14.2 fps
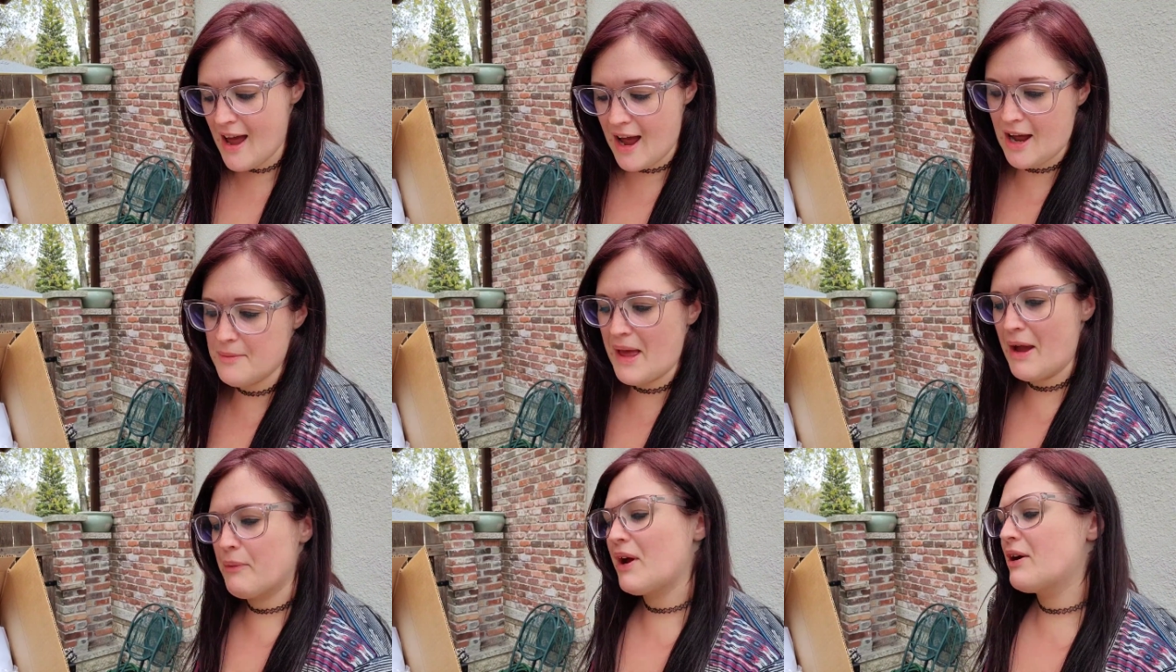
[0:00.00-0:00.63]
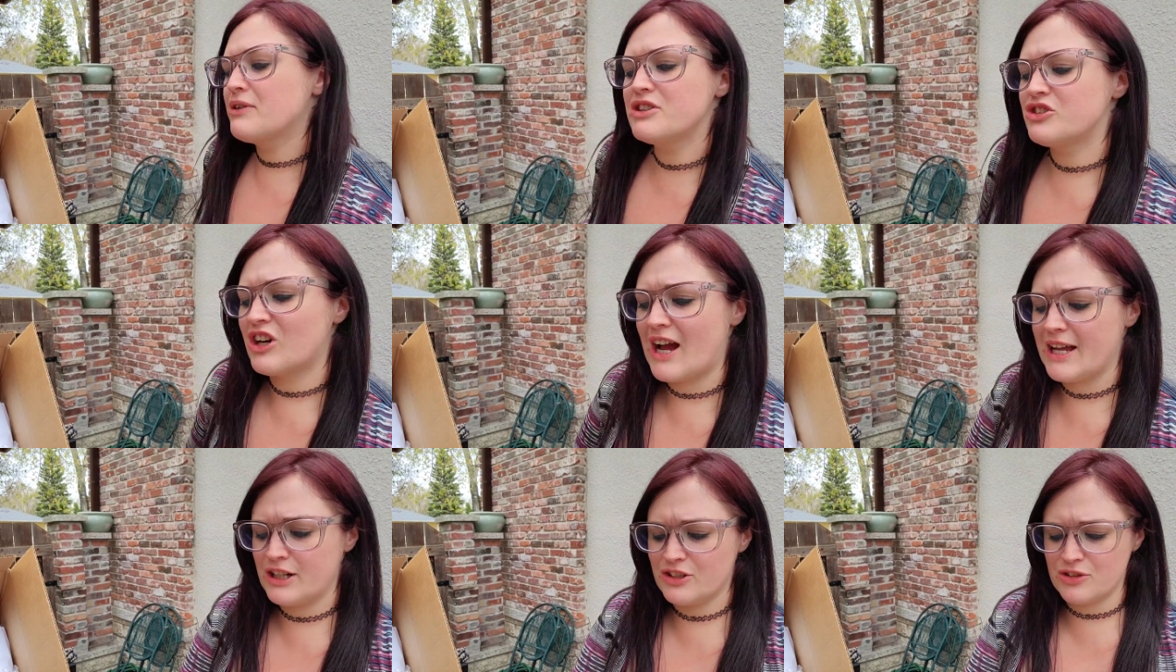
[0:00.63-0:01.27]
Um, and we always
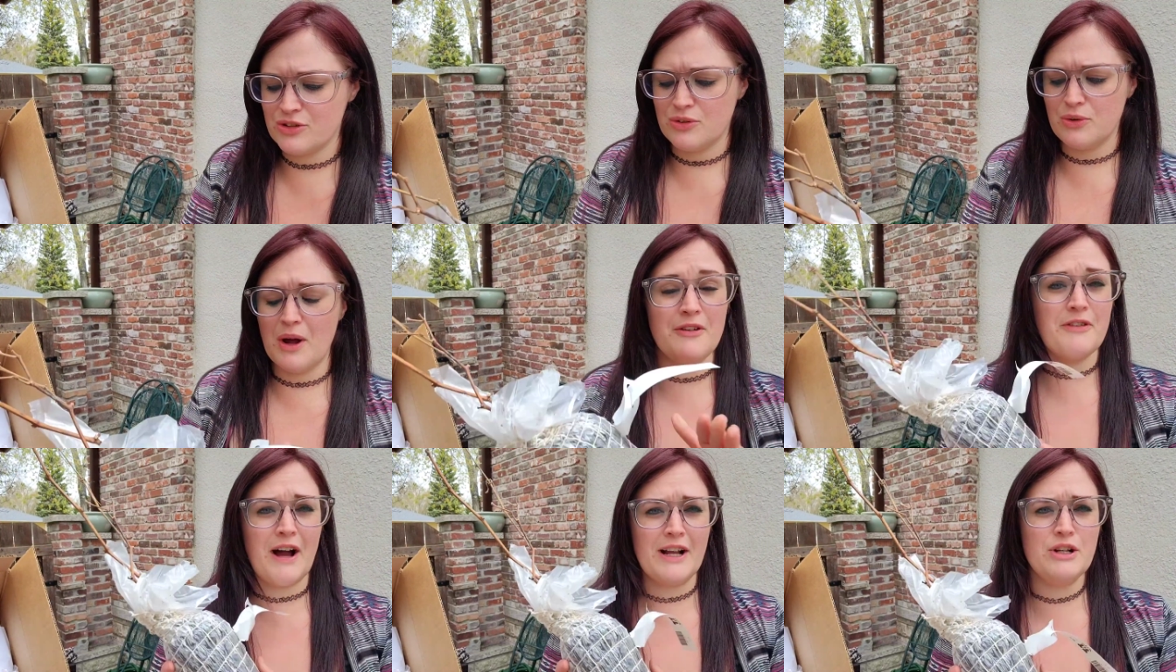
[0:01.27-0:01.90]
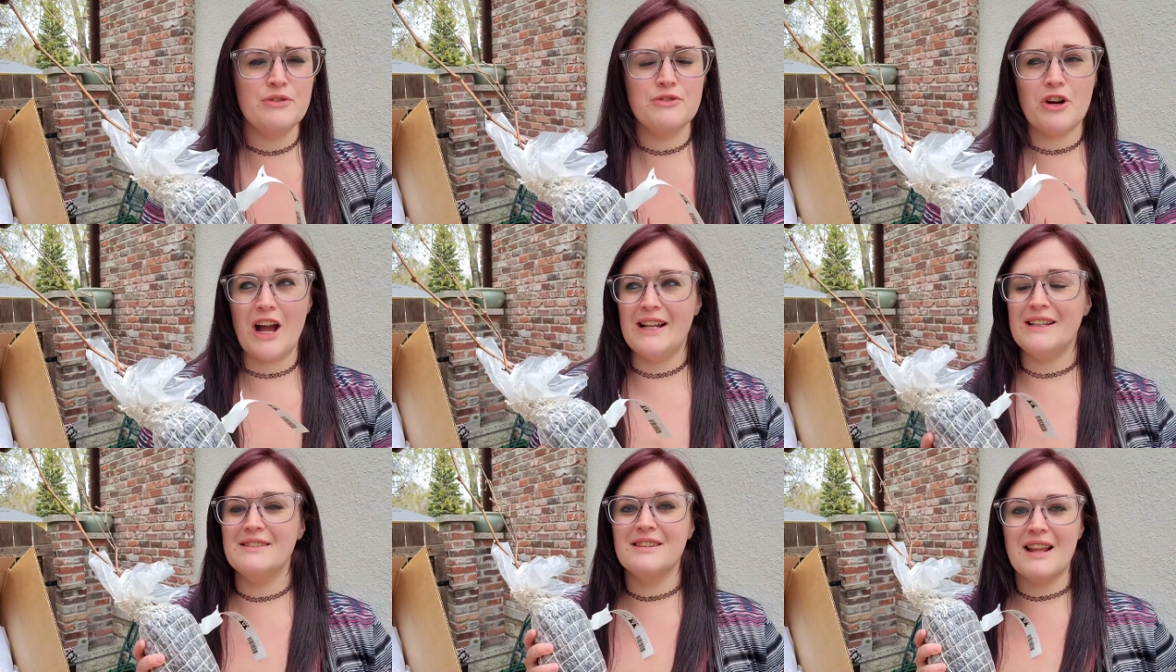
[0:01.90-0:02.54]
try to find new
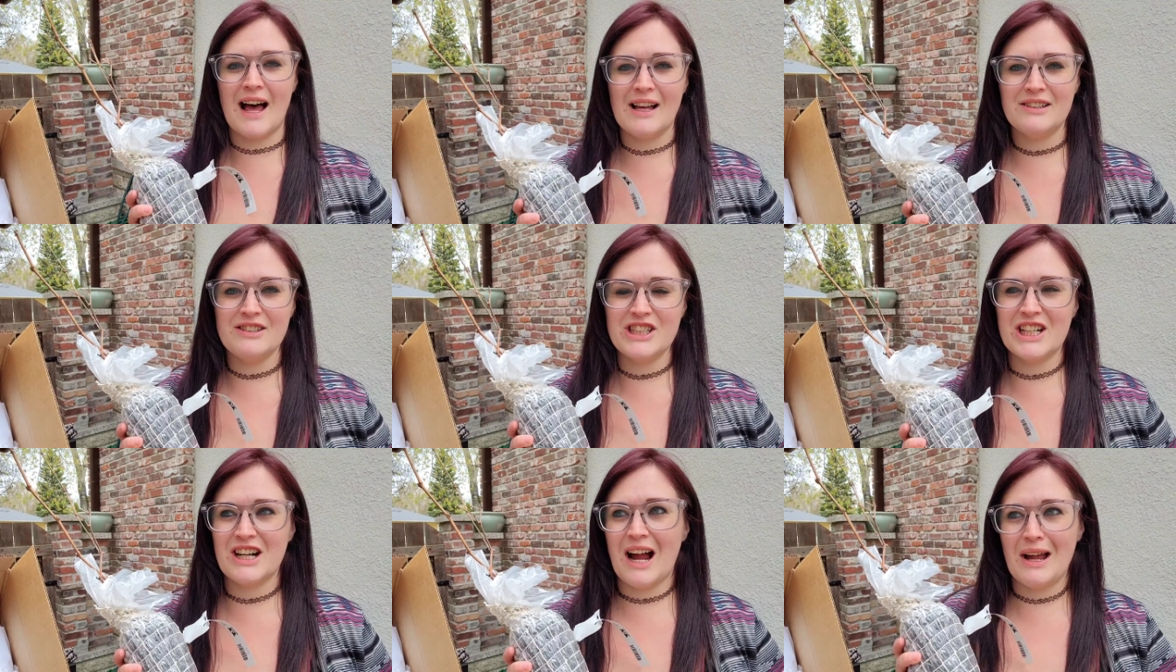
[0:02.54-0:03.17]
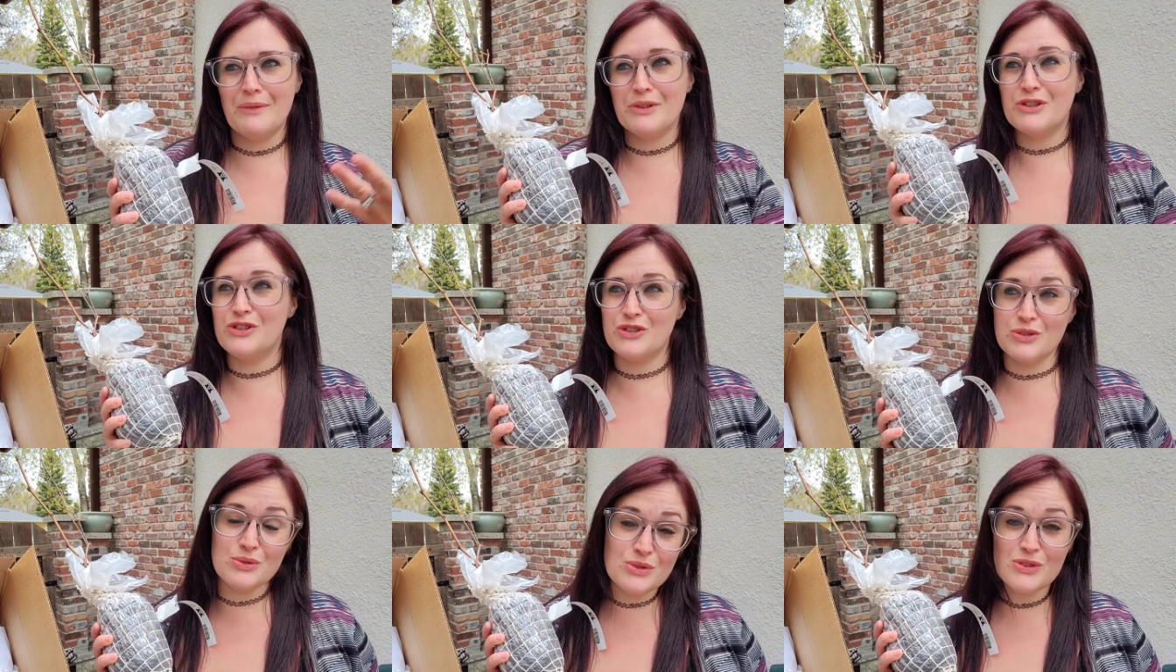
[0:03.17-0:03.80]
varieties. Last year I was
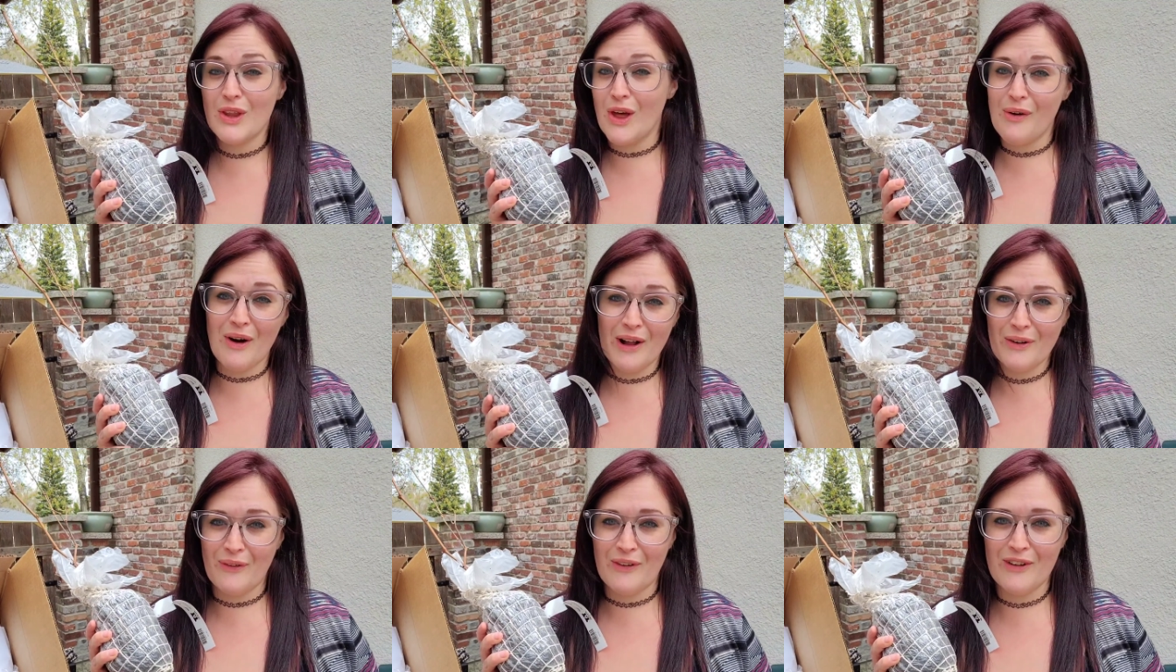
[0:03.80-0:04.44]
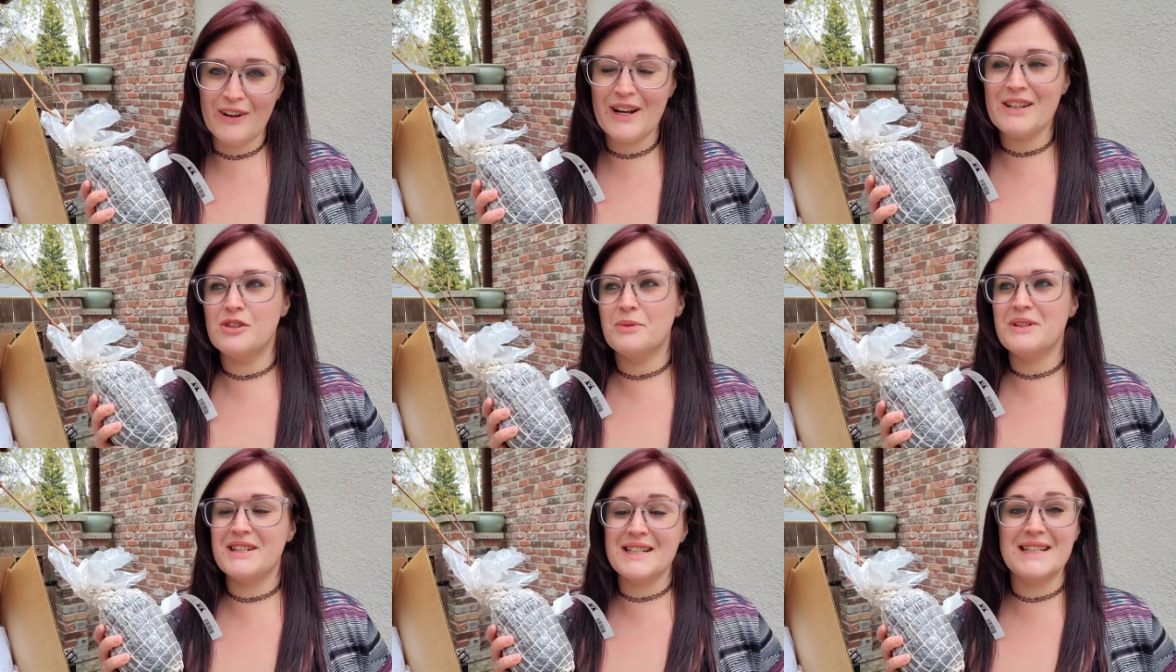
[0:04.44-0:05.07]
too slow on ordering, so
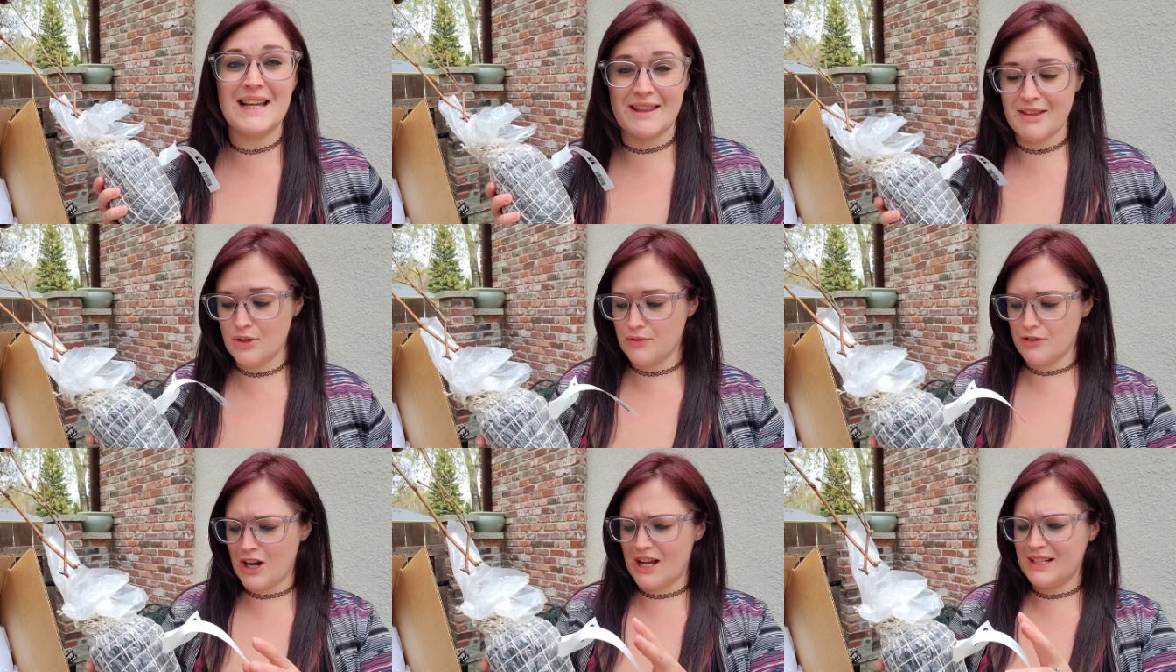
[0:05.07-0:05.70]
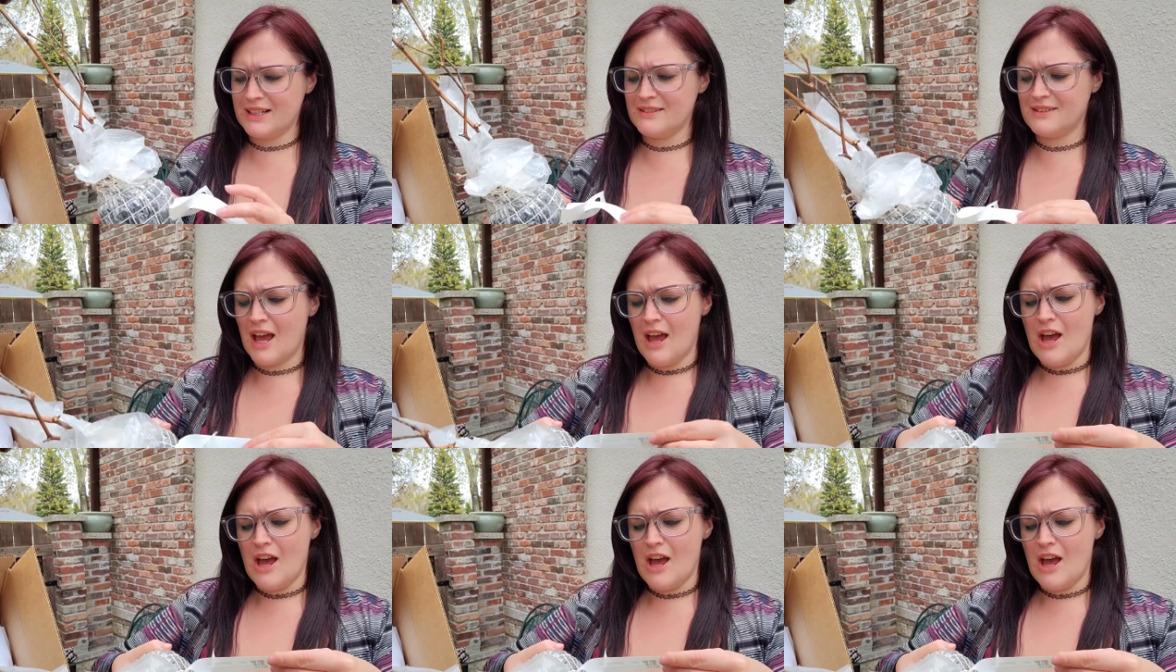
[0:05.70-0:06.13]
we didn't get the new varieties.